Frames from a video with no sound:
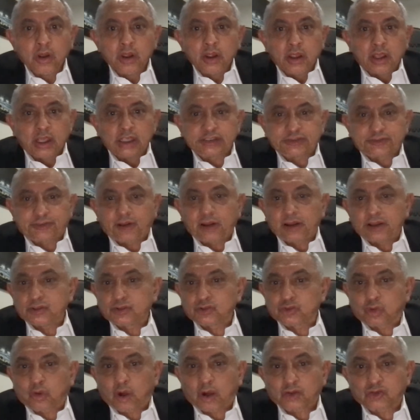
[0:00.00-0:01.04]
He's failing
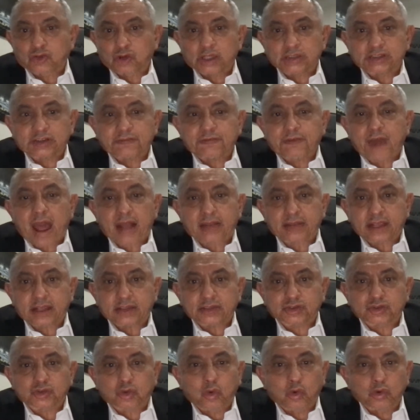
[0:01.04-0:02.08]
to address the fact
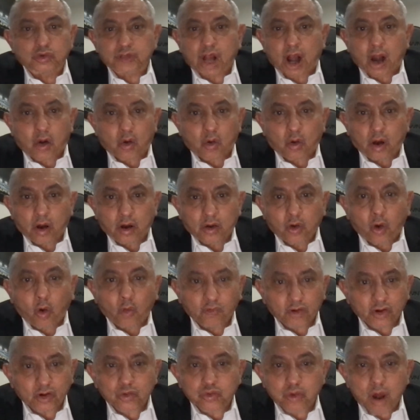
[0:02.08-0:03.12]
that schools are
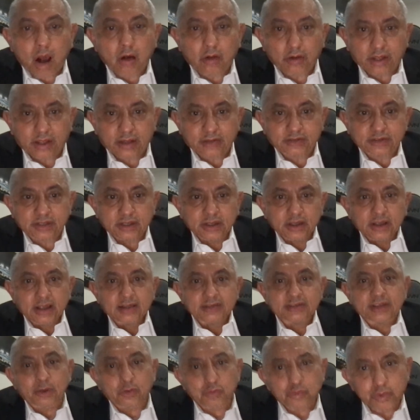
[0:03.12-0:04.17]
overcrowded.
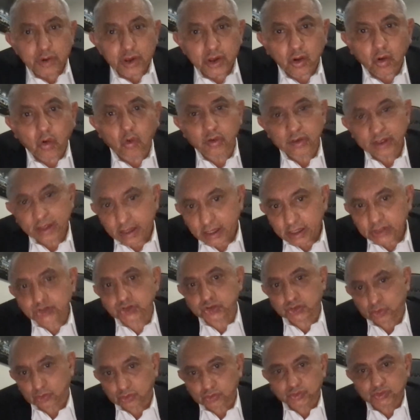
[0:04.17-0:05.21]
The real
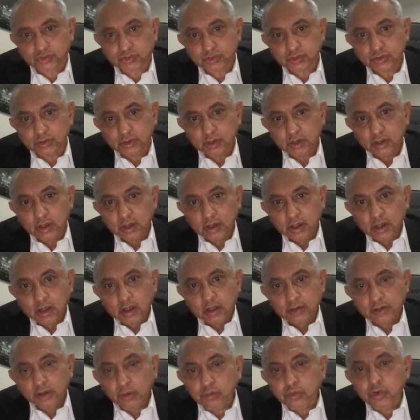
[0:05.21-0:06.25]
issues,
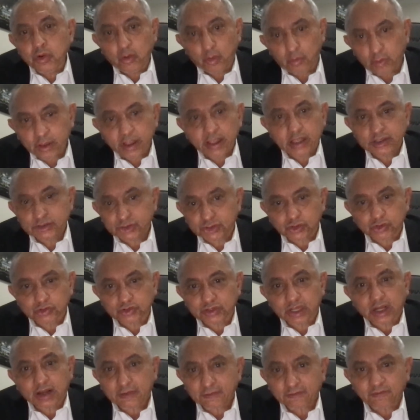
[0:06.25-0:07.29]
the real issues
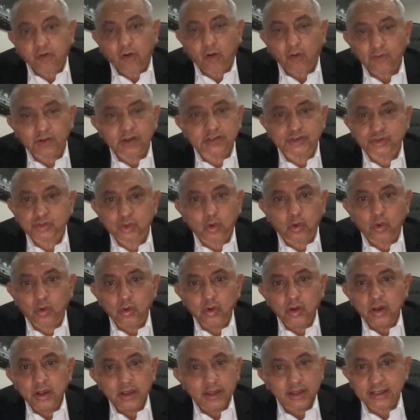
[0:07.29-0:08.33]
that involve a
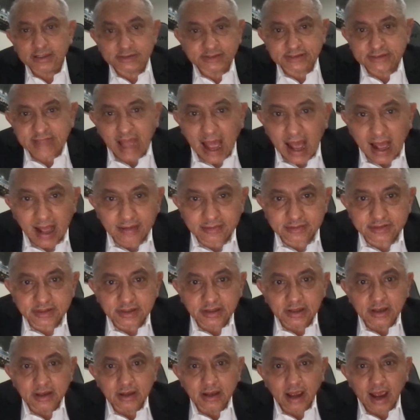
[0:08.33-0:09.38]
school, he's not
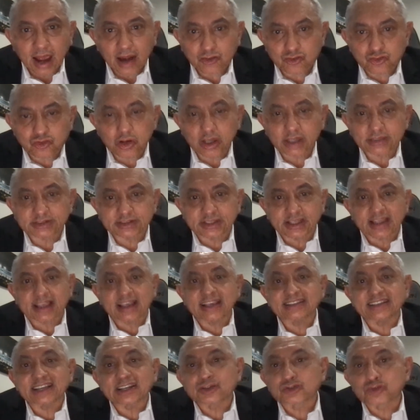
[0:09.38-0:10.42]
addressing.
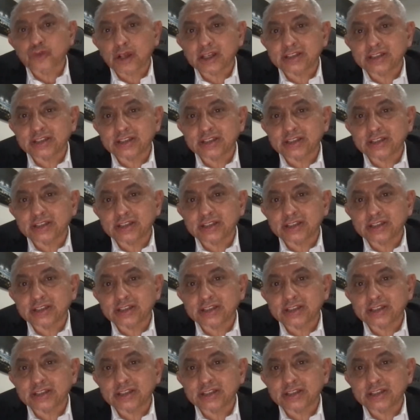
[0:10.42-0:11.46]
He's addressing
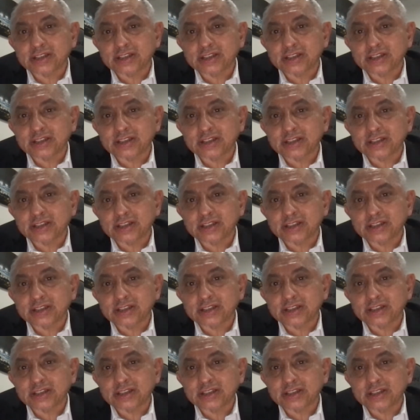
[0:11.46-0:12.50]
those
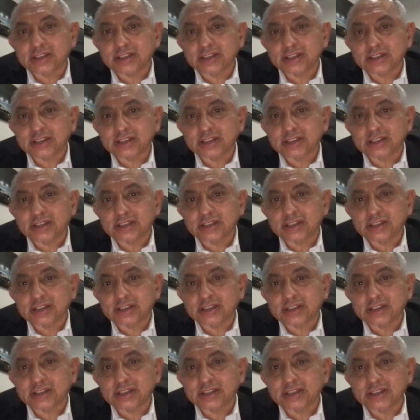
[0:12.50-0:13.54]
things that are emotionally
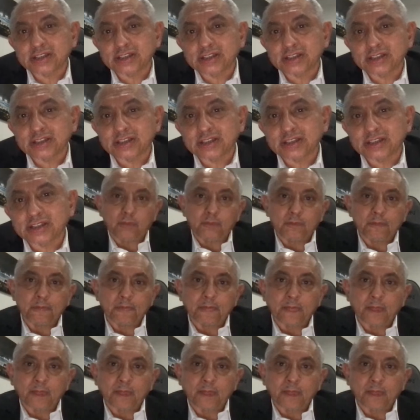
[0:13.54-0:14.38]
attached to people.